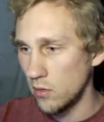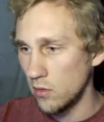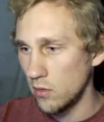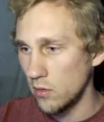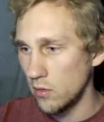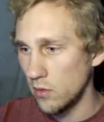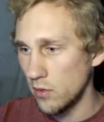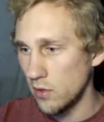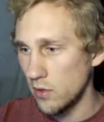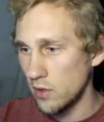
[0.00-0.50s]

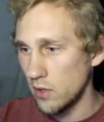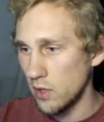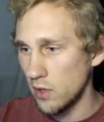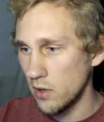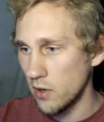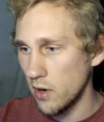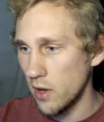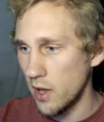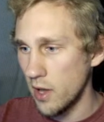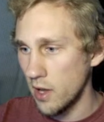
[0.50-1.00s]
center
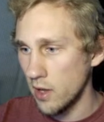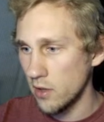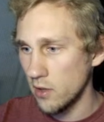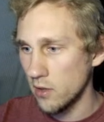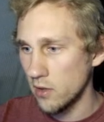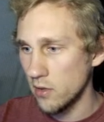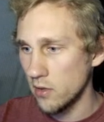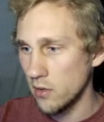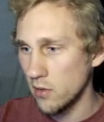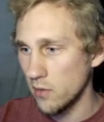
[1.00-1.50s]

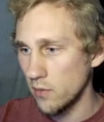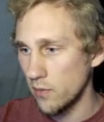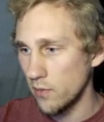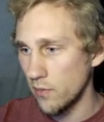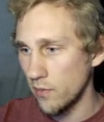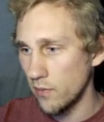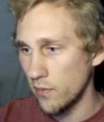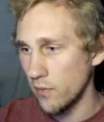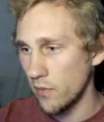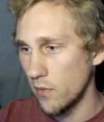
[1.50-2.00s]
x,
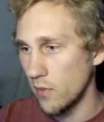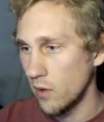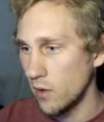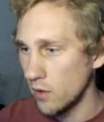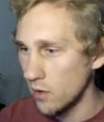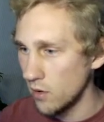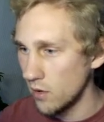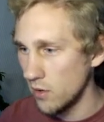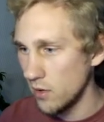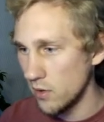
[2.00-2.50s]

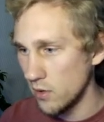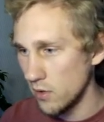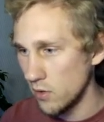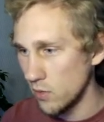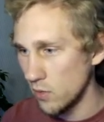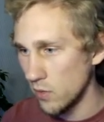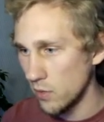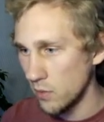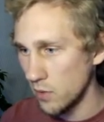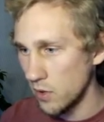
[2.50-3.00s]
and this is
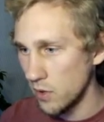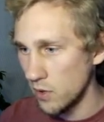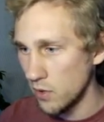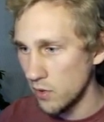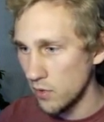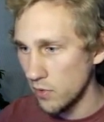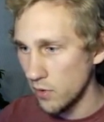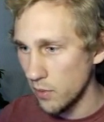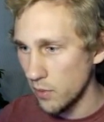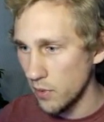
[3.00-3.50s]
what I'm going to use
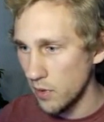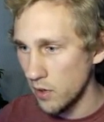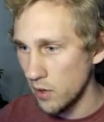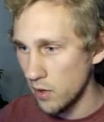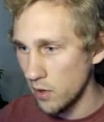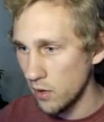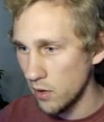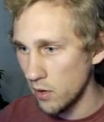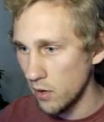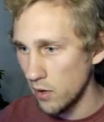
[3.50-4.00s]
for up
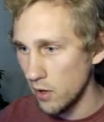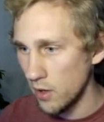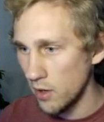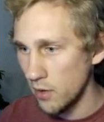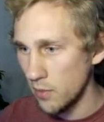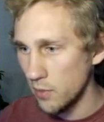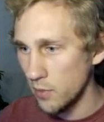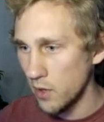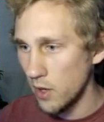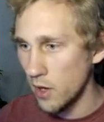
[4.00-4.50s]
here,
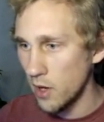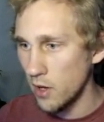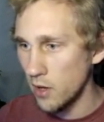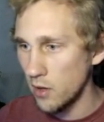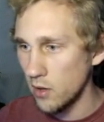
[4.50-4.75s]
item.get